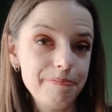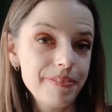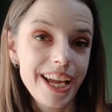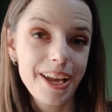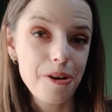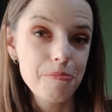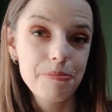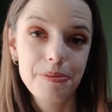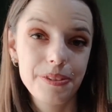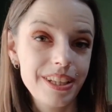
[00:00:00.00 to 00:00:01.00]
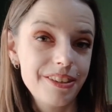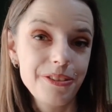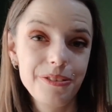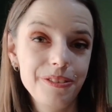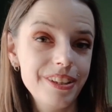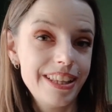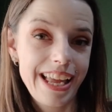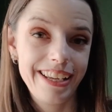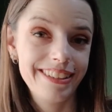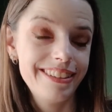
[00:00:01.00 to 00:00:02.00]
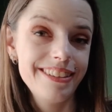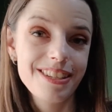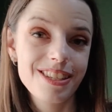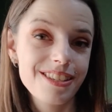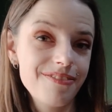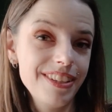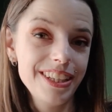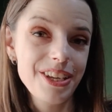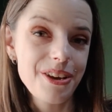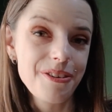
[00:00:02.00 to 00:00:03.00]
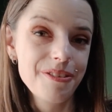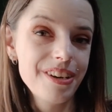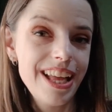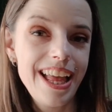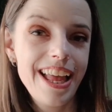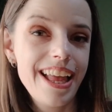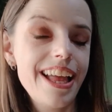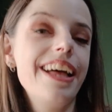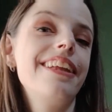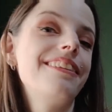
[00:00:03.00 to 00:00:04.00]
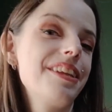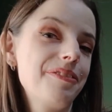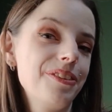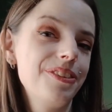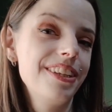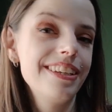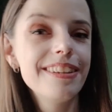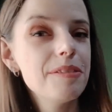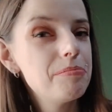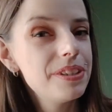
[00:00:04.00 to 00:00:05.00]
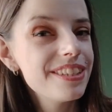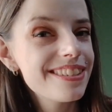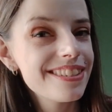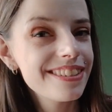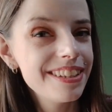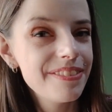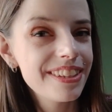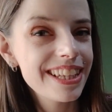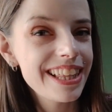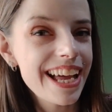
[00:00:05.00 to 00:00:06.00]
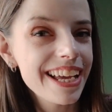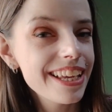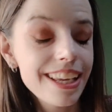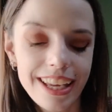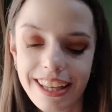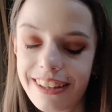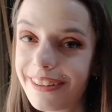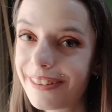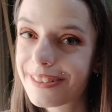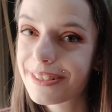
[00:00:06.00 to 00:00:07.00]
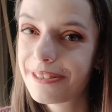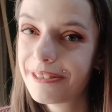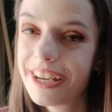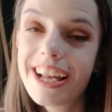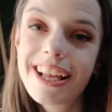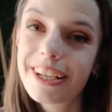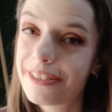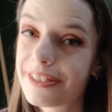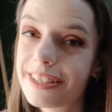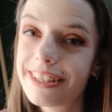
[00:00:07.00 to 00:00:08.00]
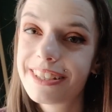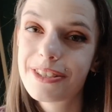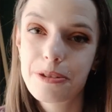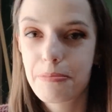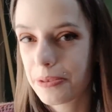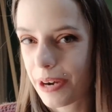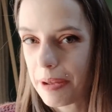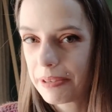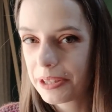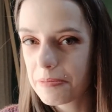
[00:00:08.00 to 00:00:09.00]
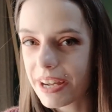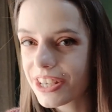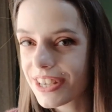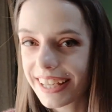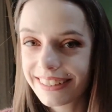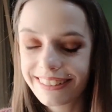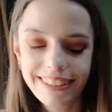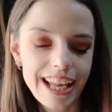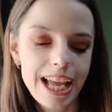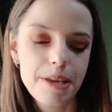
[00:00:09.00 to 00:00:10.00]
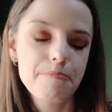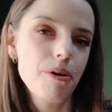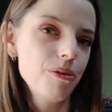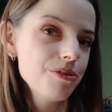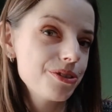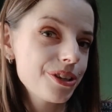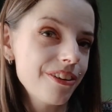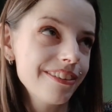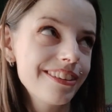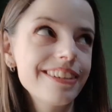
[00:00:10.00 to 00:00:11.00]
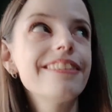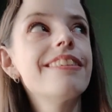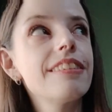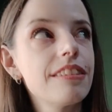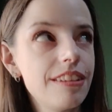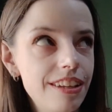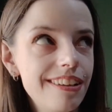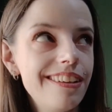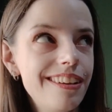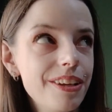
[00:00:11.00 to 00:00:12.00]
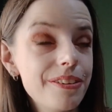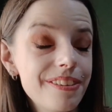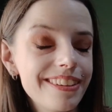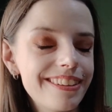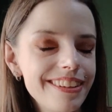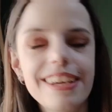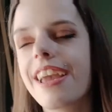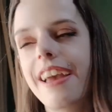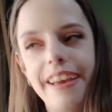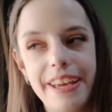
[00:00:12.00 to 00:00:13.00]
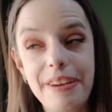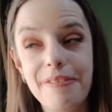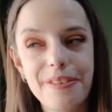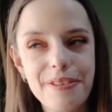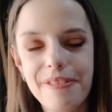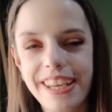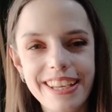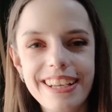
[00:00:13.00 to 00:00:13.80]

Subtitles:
I hope that you liked this video, and if you did, please leave it a like, and also consider subscribing to my channel. I post content currently every week.